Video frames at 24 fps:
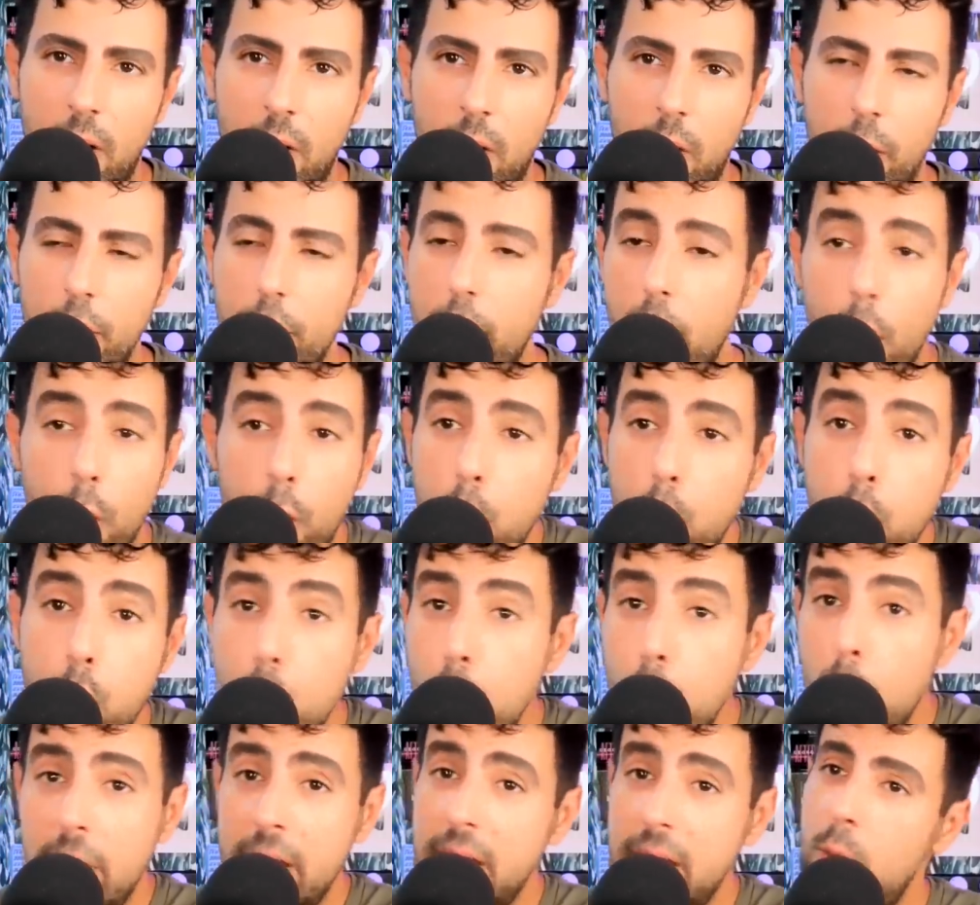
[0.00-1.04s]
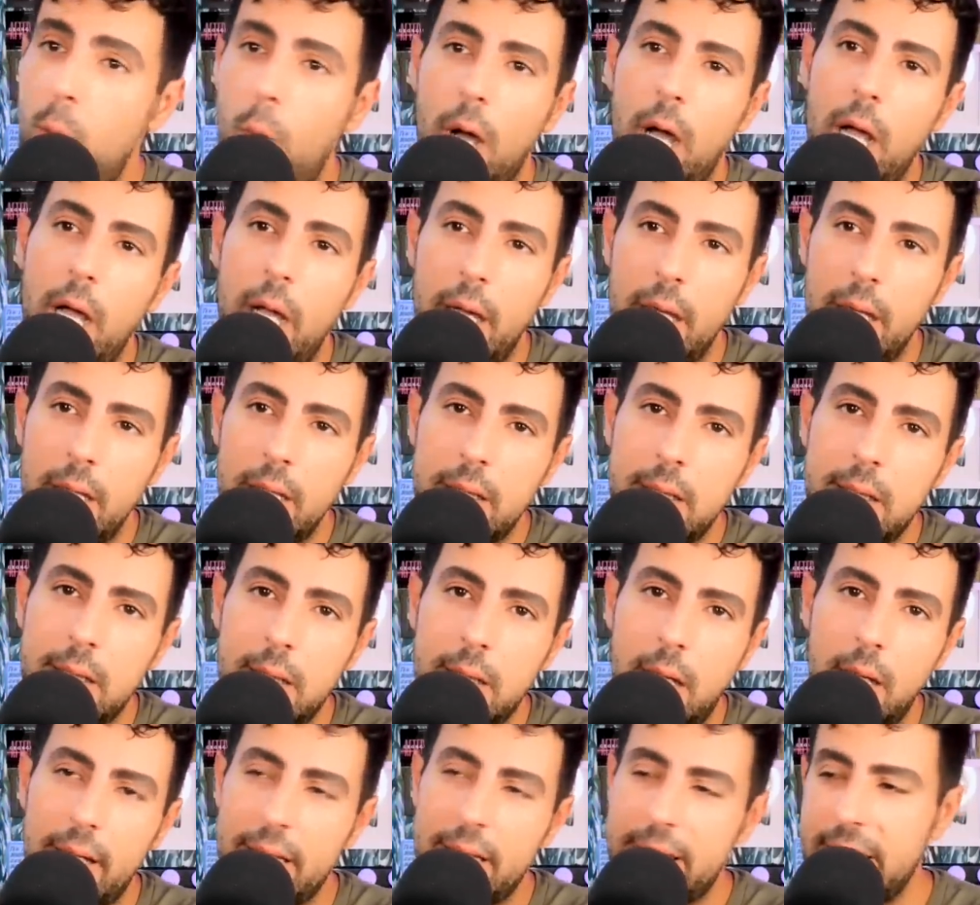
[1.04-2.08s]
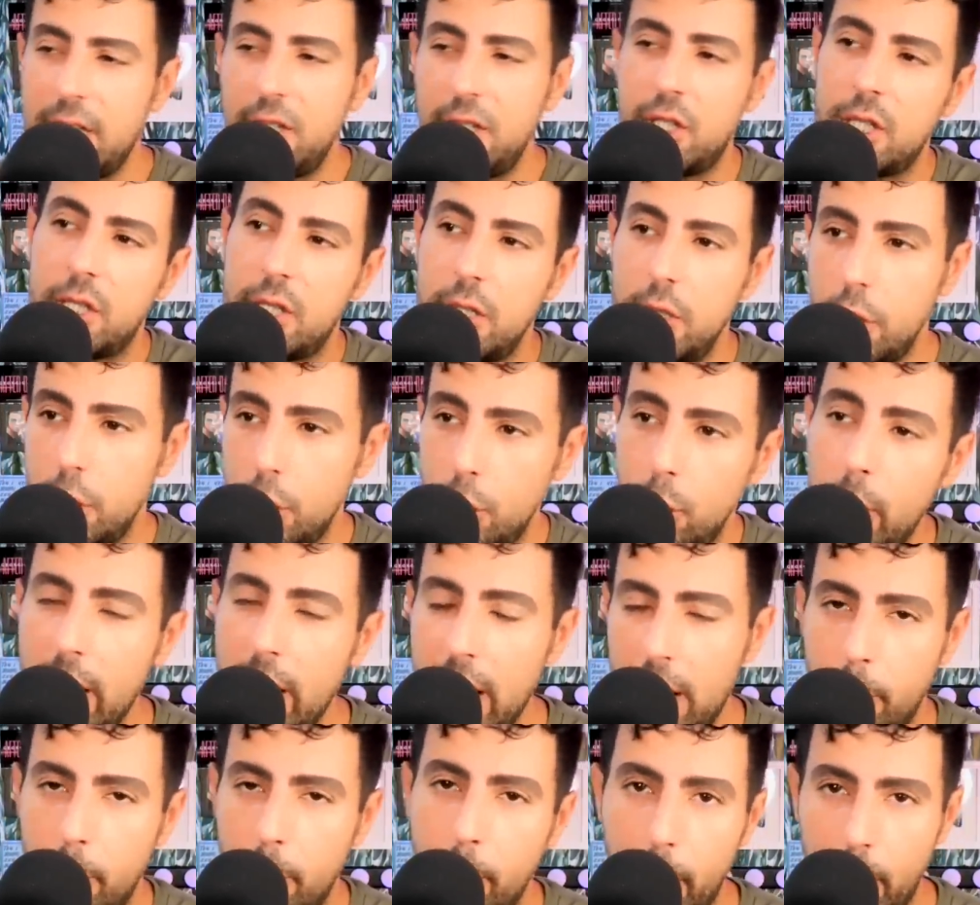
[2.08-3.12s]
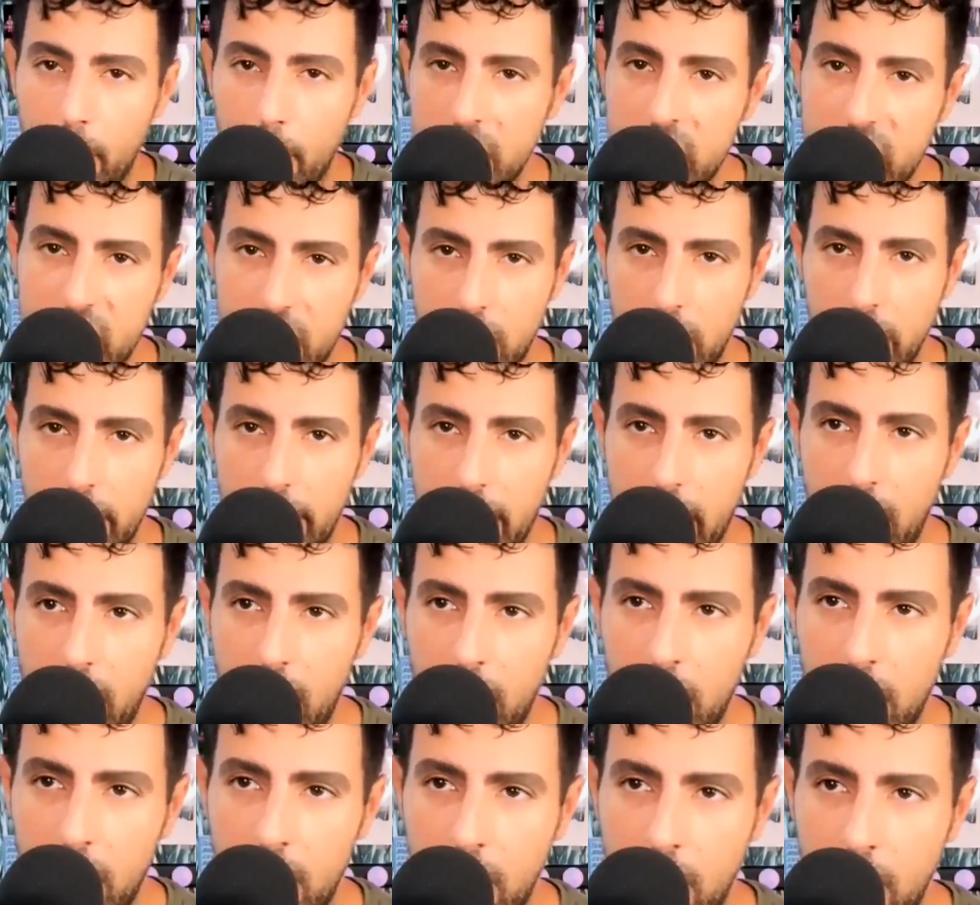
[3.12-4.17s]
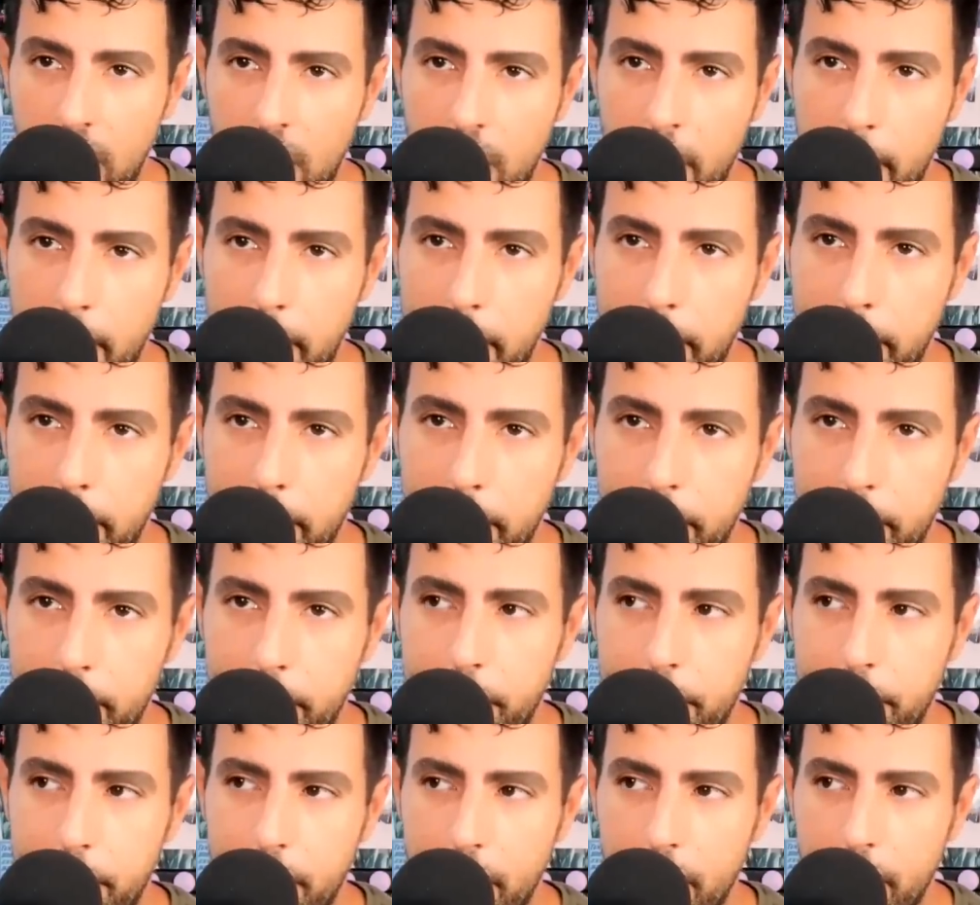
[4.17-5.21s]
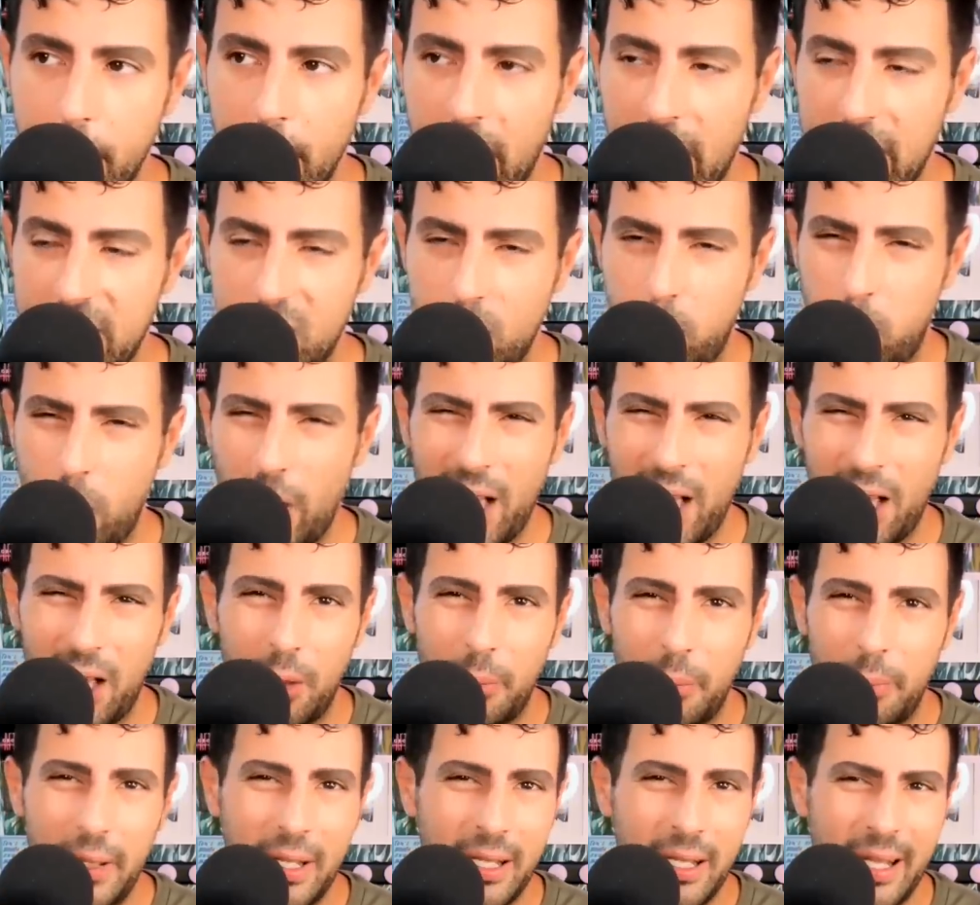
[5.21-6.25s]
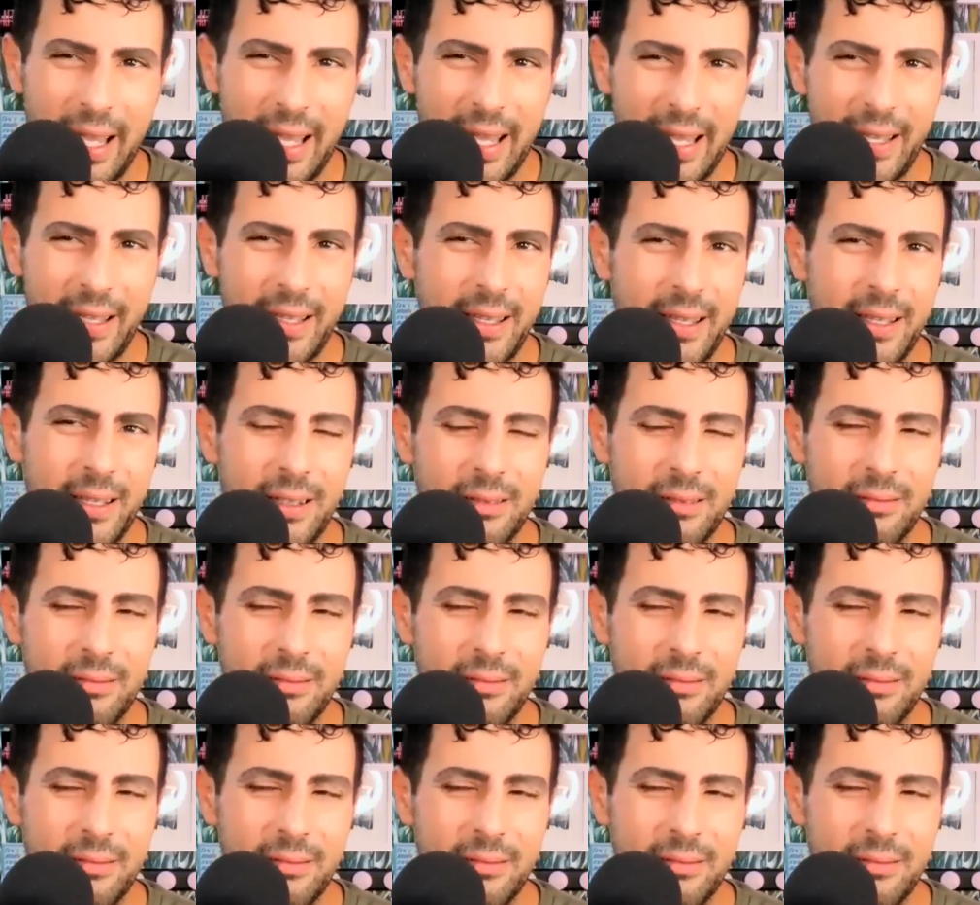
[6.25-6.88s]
or know who he was, unless they just knew him personally as well? But like,